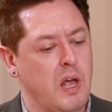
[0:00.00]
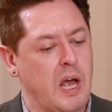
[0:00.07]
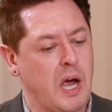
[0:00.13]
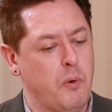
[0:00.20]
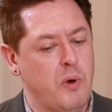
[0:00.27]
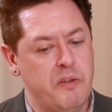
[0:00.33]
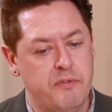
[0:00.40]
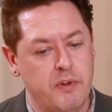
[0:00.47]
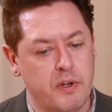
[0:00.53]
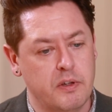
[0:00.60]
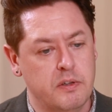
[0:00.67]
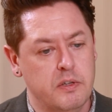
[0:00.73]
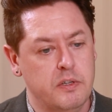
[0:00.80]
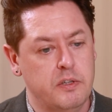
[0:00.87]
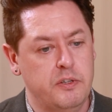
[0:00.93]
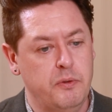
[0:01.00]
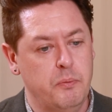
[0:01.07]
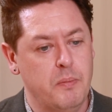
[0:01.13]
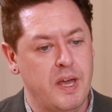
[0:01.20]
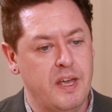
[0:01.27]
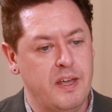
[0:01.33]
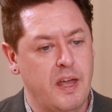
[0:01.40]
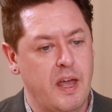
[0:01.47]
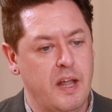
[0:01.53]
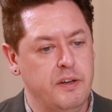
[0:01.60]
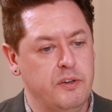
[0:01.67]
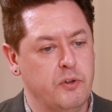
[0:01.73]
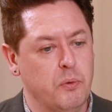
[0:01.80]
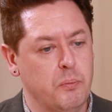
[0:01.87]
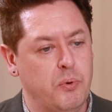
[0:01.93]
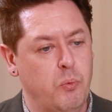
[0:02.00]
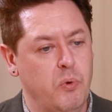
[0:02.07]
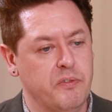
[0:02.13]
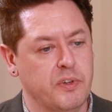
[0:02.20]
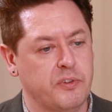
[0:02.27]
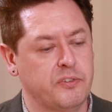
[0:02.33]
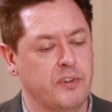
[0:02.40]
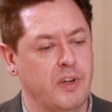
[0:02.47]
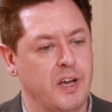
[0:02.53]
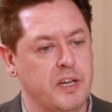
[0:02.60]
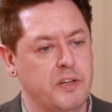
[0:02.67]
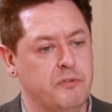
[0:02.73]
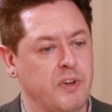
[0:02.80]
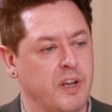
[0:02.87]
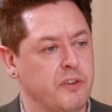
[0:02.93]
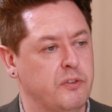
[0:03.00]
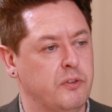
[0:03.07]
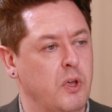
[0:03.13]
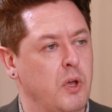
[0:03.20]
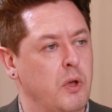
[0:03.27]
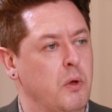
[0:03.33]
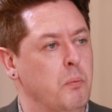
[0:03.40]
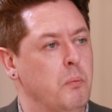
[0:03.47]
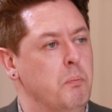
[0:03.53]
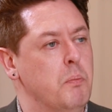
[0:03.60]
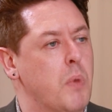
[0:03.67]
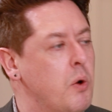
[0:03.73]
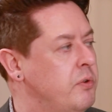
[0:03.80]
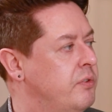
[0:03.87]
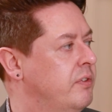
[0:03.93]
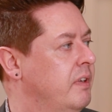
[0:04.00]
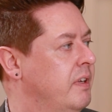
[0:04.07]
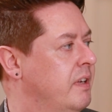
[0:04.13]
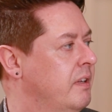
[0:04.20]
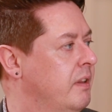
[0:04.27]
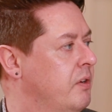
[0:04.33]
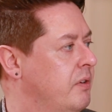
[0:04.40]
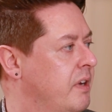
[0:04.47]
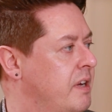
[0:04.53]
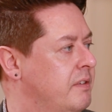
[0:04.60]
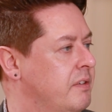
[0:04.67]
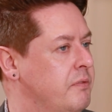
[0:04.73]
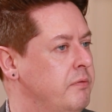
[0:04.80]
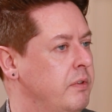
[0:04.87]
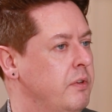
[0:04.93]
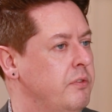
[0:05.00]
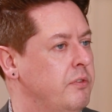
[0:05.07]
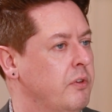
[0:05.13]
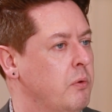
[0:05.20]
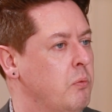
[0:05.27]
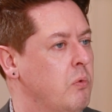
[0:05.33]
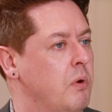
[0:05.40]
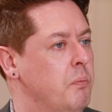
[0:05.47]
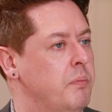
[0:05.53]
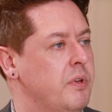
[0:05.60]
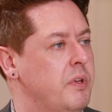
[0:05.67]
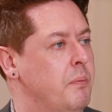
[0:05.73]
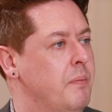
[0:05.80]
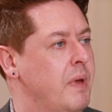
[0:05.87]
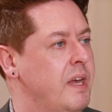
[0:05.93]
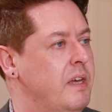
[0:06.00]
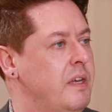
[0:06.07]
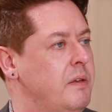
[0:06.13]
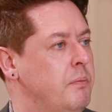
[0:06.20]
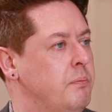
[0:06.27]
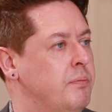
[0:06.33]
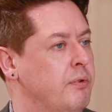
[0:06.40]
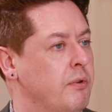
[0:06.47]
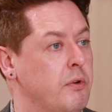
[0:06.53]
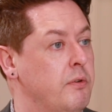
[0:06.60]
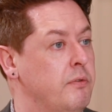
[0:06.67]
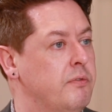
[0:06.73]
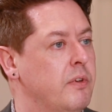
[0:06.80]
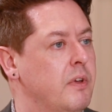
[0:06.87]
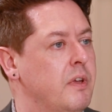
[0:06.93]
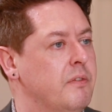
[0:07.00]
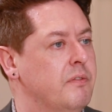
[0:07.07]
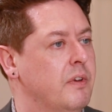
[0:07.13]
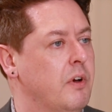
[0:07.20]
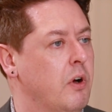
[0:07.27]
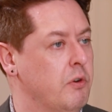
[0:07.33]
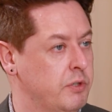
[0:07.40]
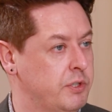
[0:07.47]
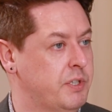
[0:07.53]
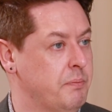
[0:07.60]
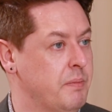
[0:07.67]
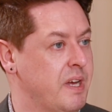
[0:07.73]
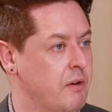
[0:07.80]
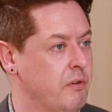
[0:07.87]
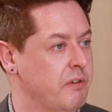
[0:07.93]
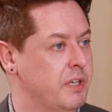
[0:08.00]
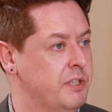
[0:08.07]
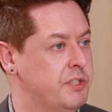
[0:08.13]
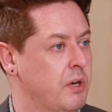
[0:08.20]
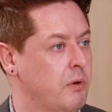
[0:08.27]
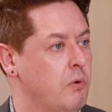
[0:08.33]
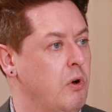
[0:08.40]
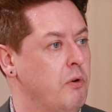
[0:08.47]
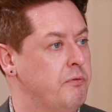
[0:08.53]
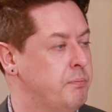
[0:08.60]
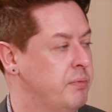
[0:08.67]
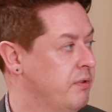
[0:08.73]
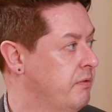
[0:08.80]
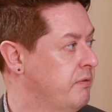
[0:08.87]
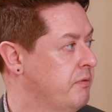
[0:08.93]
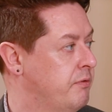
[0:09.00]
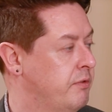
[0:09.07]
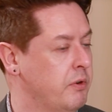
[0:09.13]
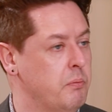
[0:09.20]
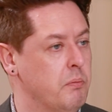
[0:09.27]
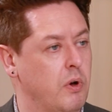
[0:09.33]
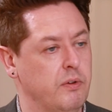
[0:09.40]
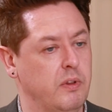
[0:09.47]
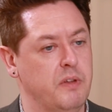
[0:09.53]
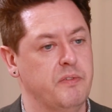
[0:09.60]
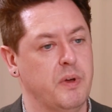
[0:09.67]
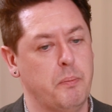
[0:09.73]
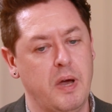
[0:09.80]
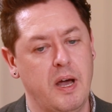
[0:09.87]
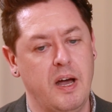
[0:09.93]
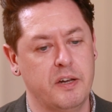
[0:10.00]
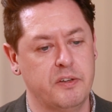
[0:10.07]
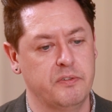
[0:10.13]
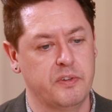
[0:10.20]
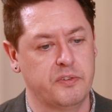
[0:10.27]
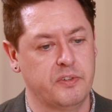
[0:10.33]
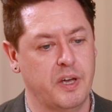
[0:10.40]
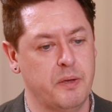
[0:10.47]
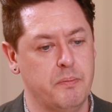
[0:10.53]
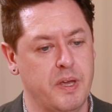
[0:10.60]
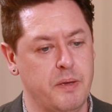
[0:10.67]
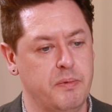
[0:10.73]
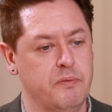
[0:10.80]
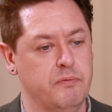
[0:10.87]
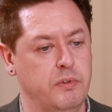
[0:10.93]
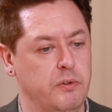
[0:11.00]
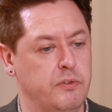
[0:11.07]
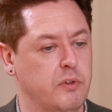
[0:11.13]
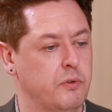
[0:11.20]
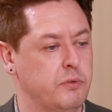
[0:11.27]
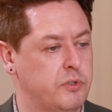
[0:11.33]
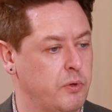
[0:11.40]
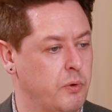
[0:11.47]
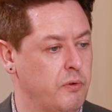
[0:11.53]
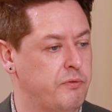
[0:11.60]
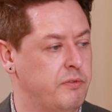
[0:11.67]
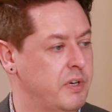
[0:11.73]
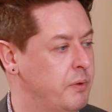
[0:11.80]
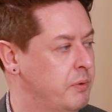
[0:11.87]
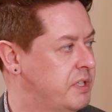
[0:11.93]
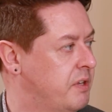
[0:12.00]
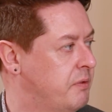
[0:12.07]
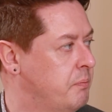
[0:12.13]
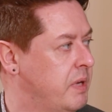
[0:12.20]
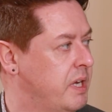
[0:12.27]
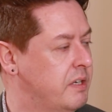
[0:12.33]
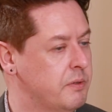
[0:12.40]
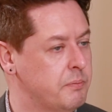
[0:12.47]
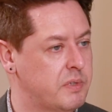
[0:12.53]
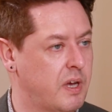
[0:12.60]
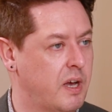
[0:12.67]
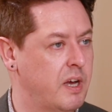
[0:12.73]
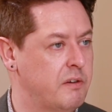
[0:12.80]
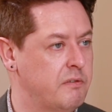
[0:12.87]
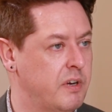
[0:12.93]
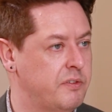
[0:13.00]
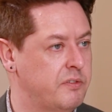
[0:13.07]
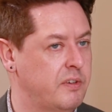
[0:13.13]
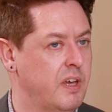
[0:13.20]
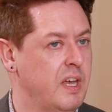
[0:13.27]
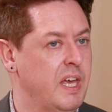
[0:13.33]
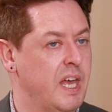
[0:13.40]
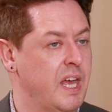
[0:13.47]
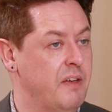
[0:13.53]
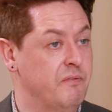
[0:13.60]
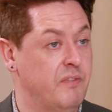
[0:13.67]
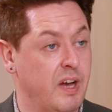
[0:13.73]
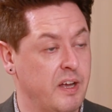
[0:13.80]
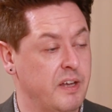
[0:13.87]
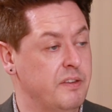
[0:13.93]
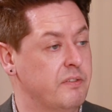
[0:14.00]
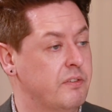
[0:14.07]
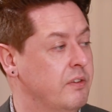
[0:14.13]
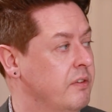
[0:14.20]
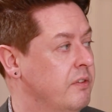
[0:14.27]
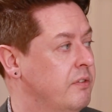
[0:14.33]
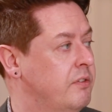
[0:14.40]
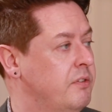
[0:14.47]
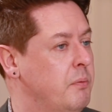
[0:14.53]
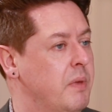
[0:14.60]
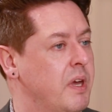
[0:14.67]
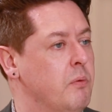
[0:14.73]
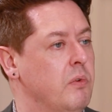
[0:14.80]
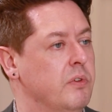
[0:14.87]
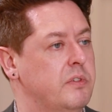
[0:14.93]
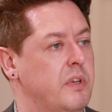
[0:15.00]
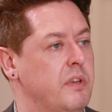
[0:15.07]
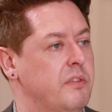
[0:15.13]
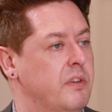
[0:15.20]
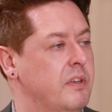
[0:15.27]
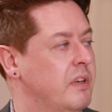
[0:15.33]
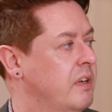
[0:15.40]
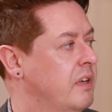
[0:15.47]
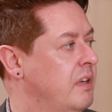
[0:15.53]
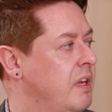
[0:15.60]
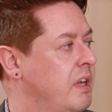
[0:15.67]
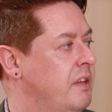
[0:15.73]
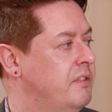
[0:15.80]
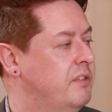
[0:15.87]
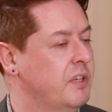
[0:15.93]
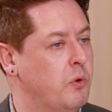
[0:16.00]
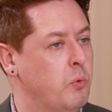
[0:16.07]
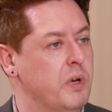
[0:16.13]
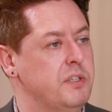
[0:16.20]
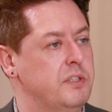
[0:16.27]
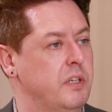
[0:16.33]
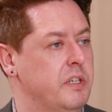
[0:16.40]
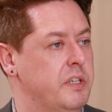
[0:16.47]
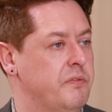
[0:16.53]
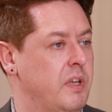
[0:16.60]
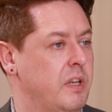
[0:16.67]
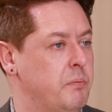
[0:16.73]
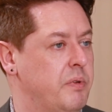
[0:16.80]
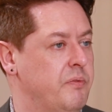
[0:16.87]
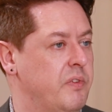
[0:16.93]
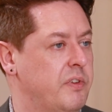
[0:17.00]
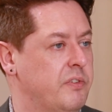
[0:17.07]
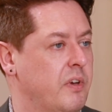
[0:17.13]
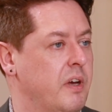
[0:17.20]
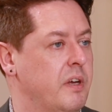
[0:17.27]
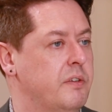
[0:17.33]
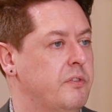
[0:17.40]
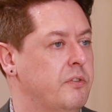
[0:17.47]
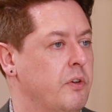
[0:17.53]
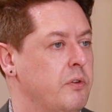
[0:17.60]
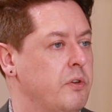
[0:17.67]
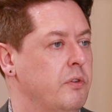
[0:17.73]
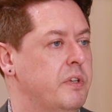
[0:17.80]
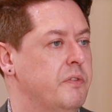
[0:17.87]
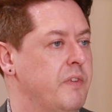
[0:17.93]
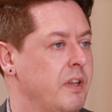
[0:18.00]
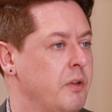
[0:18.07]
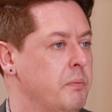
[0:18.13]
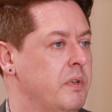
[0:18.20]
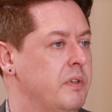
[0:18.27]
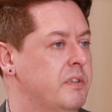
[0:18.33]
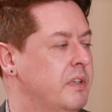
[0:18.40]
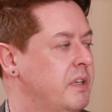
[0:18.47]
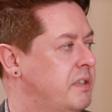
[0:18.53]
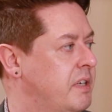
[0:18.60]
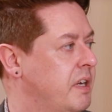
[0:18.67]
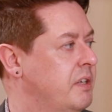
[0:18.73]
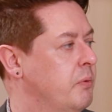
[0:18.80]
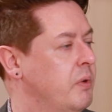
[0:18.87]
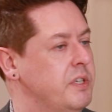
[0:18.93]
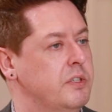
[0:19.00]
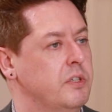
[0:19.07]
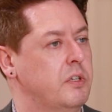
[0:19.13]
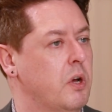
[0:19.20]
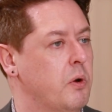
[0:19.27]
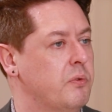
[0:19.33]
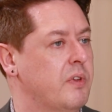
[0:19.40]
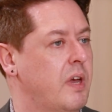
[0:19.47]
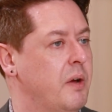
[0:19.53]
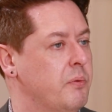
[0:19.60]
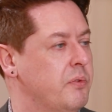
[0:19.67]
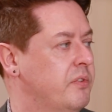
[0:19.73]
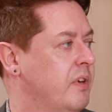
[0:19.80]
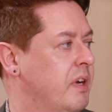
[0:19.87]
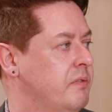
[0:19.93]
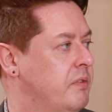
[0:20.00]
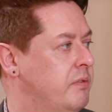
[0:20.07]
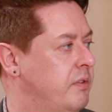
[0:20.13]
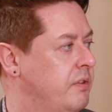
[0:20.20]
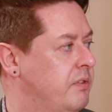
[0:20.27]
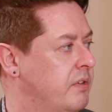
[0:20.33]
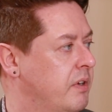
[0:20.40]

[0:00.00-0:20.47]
However, you may end up with a site that's mostly located in flood zone 1, but you may prove, or she may already show off proven through modelling that part of a site may be in flood zone 2 or 3, which is medium to high risk. In that instance, you may want to consider sequentially developing the site so your development and attenuation goes outside the flood